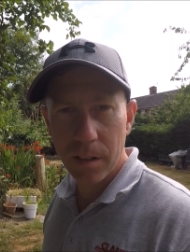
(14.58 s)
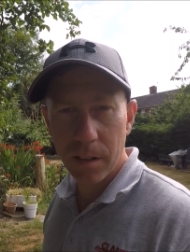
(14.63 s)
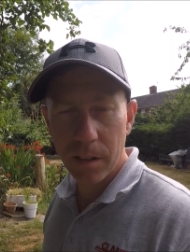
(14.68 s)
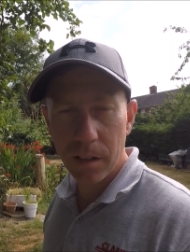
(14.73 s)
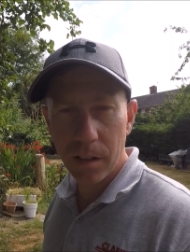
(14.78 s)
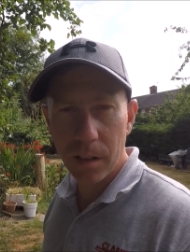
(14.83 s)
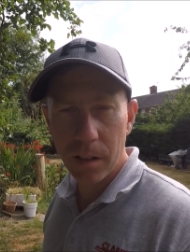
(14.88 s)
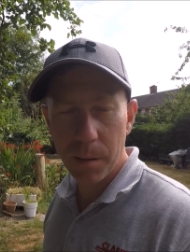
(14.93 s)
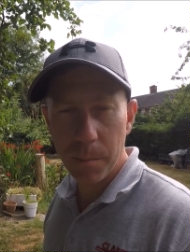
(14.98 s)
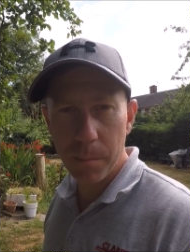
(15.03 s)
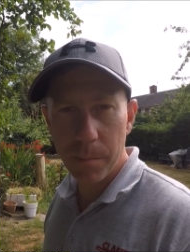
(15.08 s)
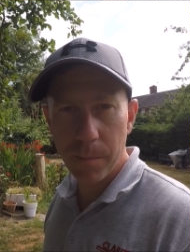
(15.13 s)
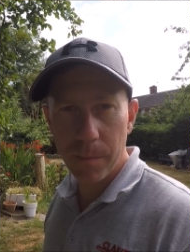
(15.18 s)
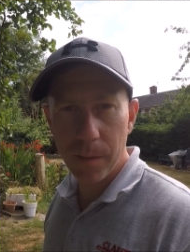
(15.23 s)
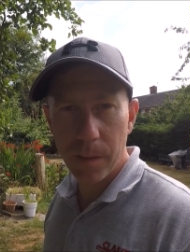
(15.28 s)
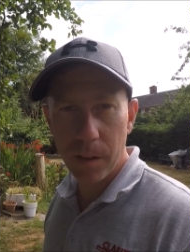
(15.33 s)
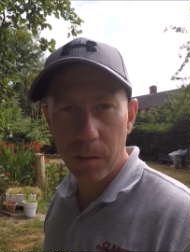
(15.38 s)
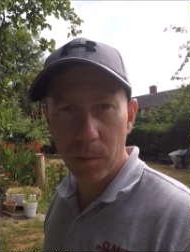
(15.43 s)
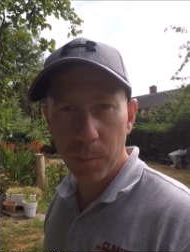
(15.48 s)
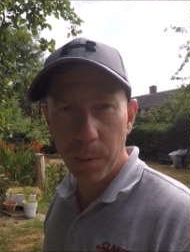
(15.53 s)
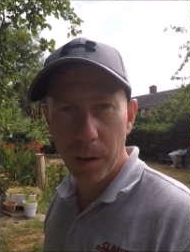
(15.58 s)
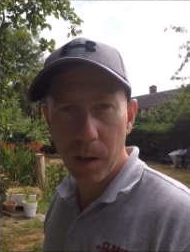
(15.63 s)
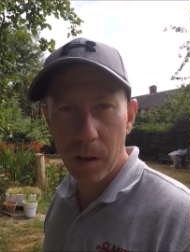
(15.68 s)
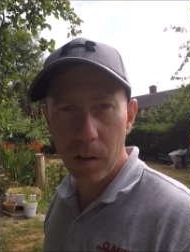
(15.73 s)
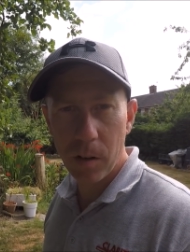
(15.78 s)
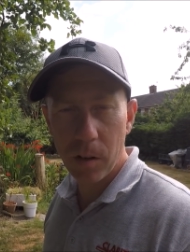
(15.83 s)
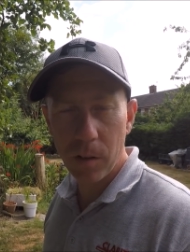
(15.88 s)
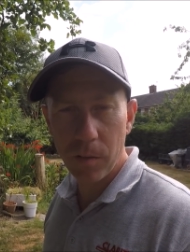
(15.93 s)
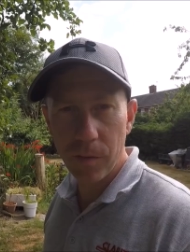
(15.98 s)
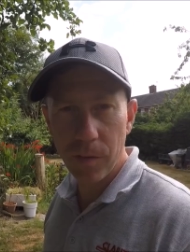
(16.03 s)
They're a
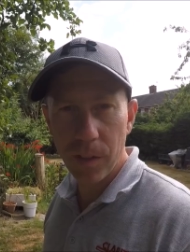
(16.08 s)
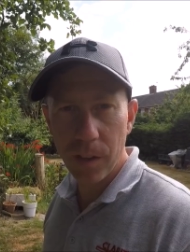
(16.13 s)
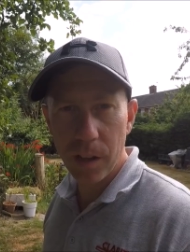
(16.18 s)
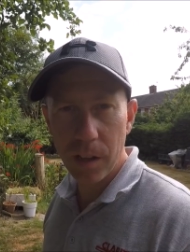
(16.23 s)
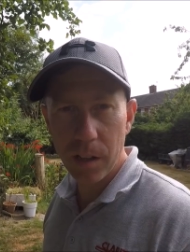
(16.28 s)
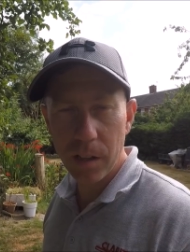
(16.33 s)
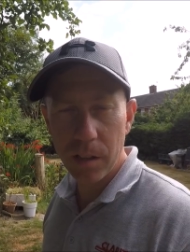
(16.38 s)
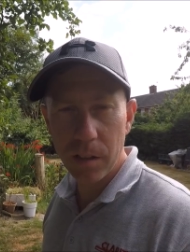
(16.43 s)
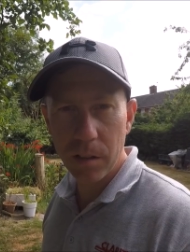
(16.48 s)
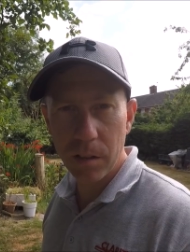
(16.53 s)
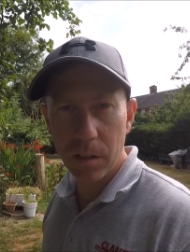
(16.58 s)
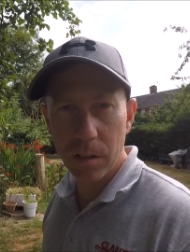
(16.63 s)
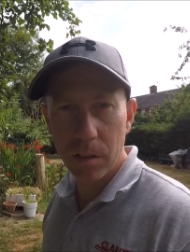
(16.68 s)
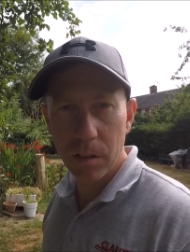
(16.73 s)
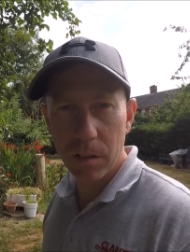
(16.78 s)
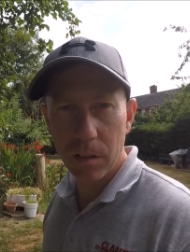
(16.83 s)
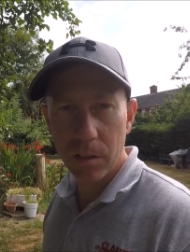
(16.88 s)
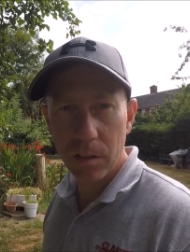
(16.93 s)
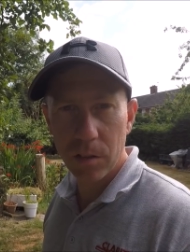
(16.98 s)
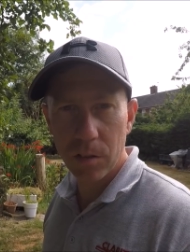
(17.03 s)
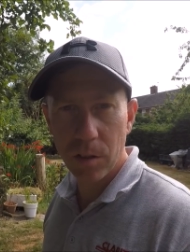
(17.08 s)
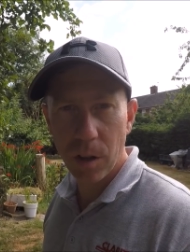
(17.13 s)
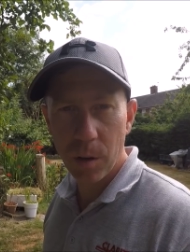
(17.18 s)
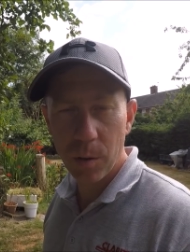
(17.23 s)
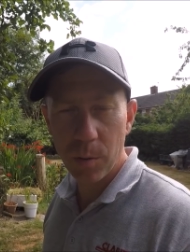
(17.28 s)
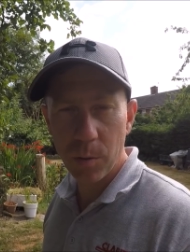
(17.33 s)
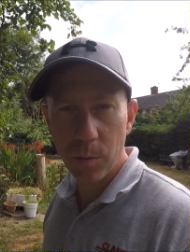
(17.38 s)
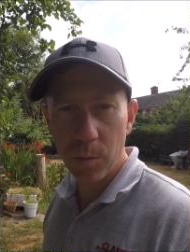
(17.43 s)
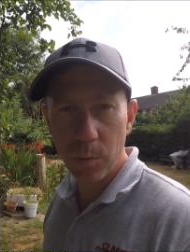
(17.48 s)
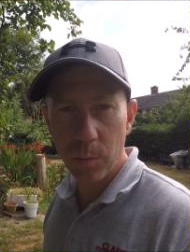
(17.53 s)
part of the
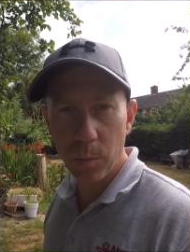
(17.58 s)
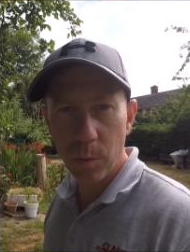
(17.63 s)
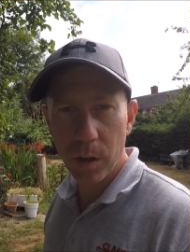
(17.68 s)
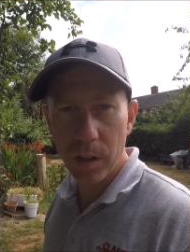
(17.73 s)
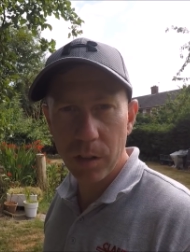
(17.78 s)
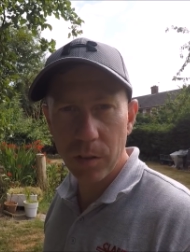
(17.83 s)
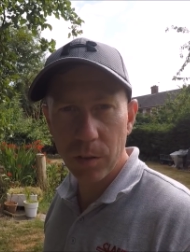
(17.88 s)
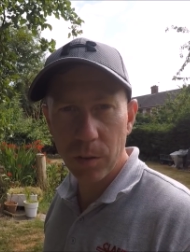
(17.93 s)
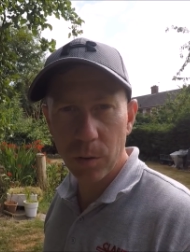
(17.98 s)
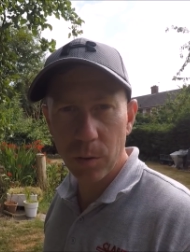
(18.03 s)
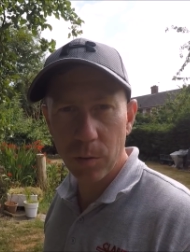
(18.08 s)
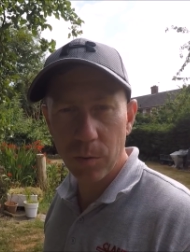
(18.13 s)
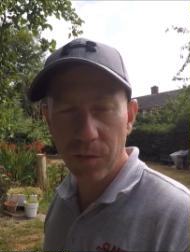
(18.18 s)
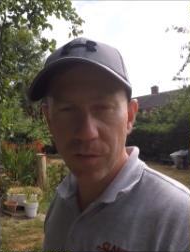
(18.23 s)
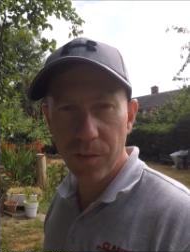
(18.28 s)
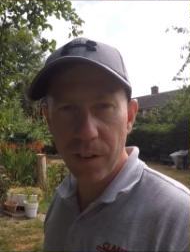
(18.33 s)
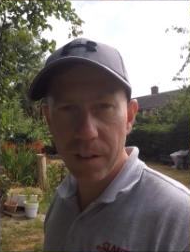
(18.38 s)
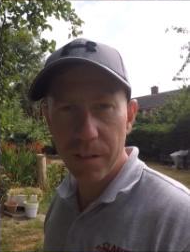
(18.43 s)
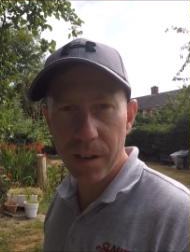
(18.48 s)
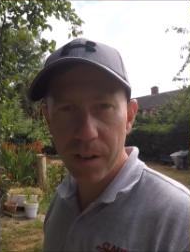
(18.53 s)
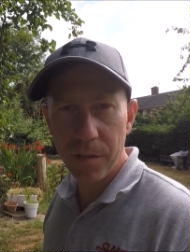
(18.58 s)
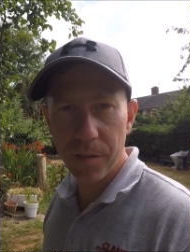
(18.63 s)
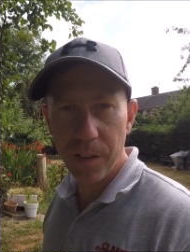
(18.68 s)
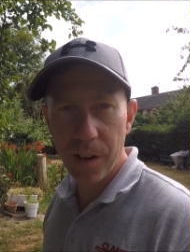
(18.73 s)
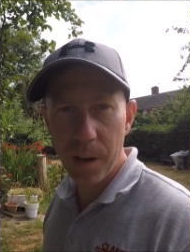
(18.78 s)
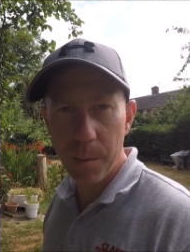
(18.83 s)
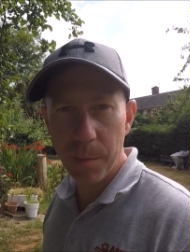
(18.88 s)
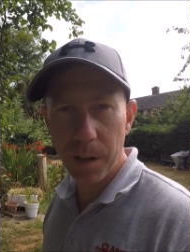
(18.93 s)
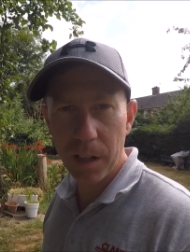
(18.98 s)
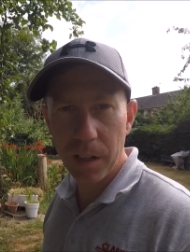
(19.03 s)
stoat, weasel, ferret
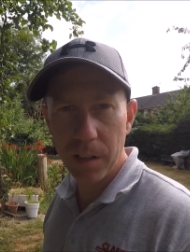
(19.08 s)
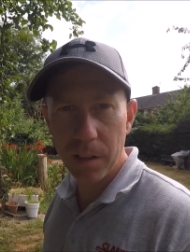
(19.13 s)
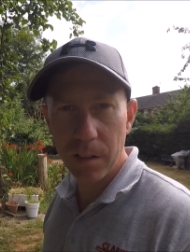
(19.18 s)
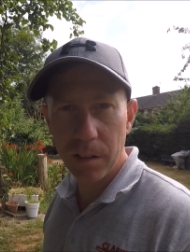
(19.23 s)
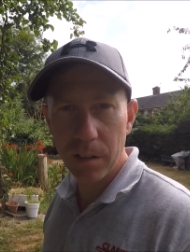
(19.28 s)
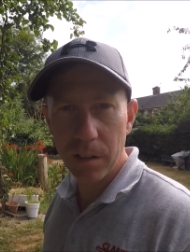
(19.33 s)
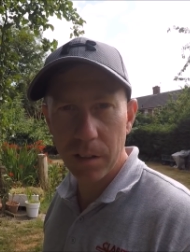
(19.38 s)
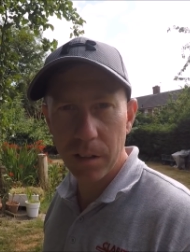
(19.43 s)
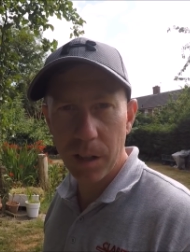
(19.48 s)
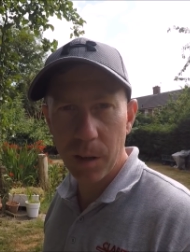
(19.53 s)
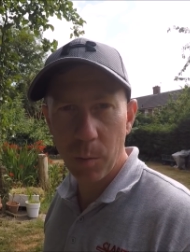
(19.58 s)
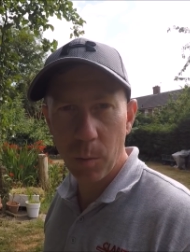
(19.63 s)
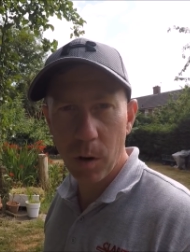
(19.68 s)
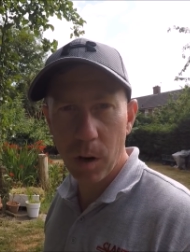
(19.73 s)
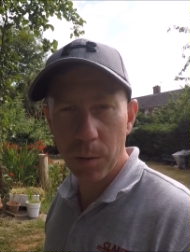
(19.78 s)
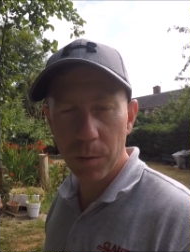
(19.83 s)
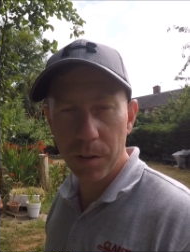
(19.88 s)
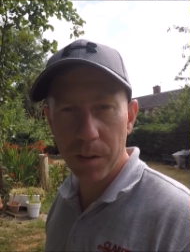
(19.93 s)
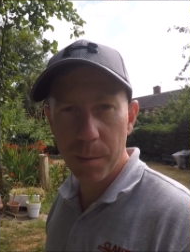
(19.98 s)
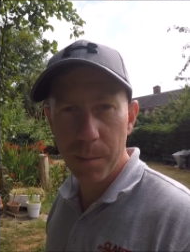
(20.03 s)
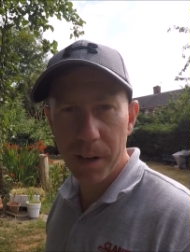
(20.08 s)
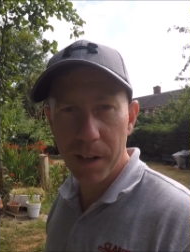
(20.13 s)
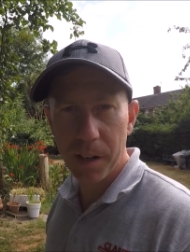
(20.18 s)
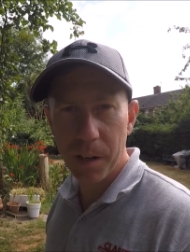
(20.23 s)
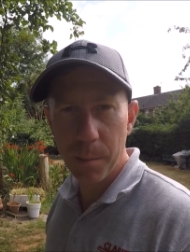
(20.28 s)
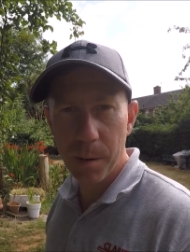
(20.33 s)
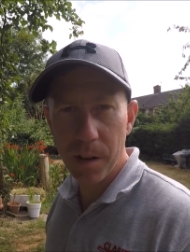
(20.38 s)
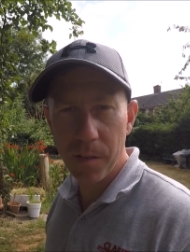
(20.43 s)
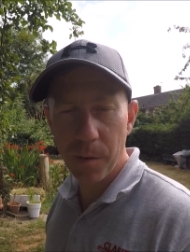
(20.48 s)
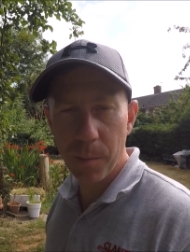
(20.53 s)
family, and they're wild, and they're making
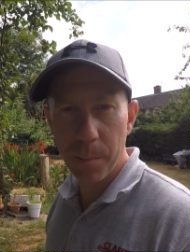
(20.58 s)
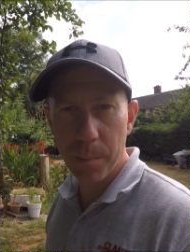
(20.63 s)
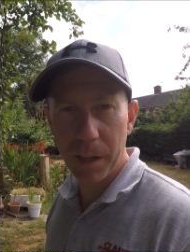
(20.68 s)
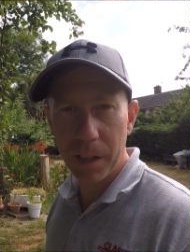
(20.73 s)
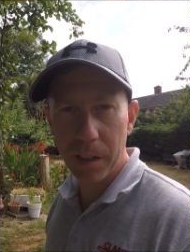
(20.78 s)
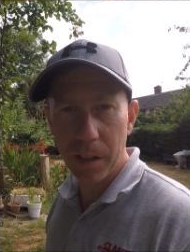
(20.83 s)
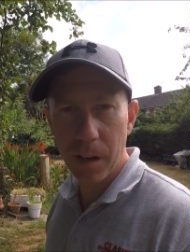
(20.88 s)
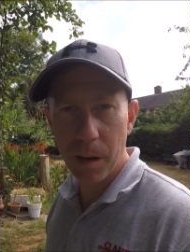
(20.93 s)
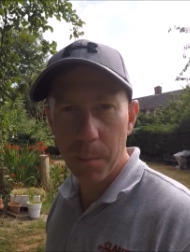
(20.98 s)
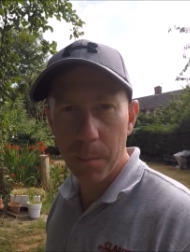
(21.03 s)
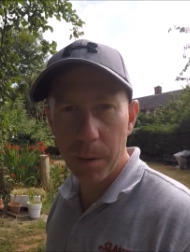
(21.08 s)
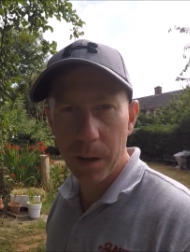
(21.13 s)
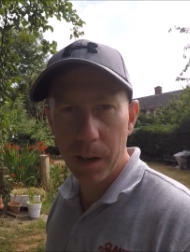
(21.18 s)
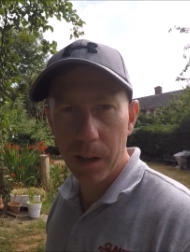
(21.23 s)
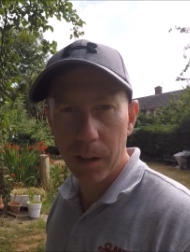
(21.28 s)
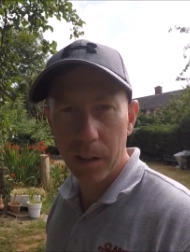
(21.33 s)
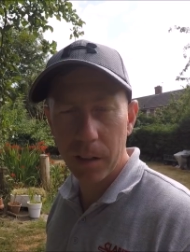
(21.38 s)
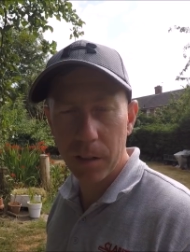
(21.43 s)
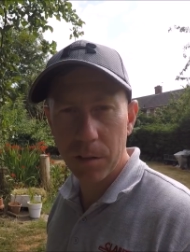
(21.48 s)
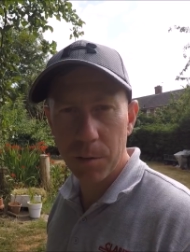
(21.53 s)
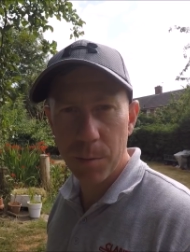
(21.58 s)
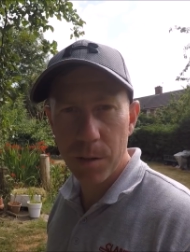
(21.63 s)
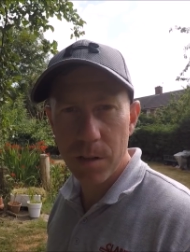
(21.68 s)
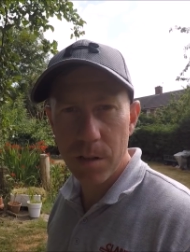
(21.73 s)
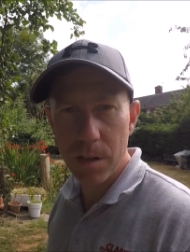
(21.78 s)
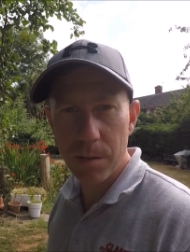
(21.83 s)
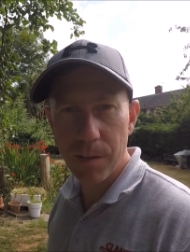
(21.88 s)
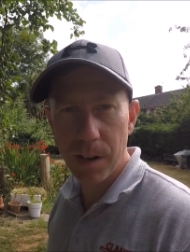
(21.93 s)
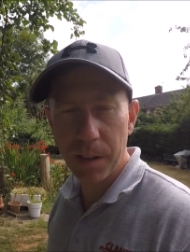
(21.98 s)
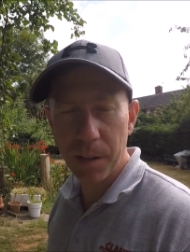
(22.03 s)
a bit of a big comeback,
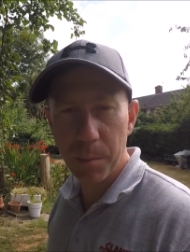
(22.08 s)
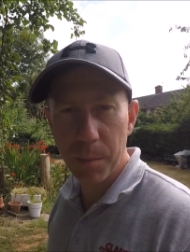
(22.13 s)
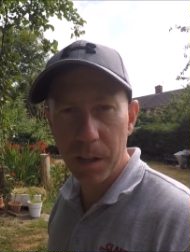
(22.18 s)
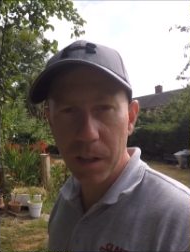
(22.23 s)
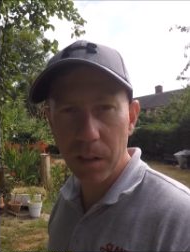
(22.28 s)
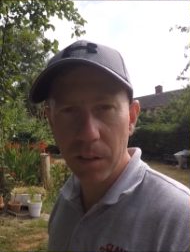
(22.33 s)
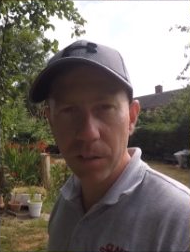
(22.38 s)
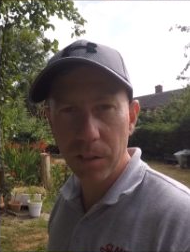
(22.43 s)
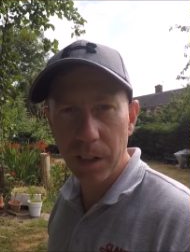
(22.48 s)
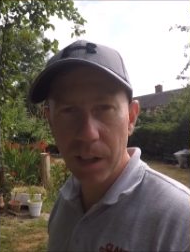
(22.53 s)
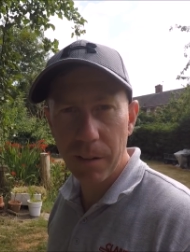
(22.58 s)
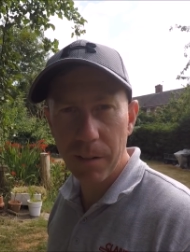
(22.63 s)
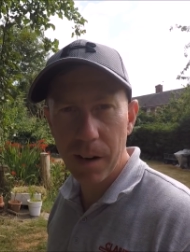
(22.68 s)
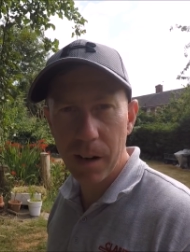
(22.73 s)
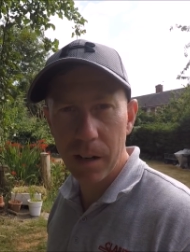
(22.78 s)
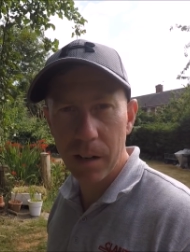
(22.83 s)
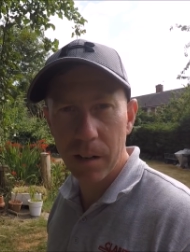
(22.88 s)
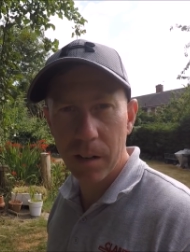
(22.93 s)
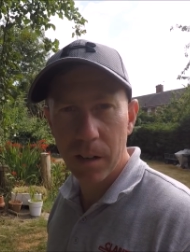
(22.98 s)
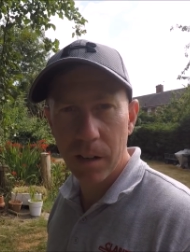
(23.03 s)
especially around the Midlands area.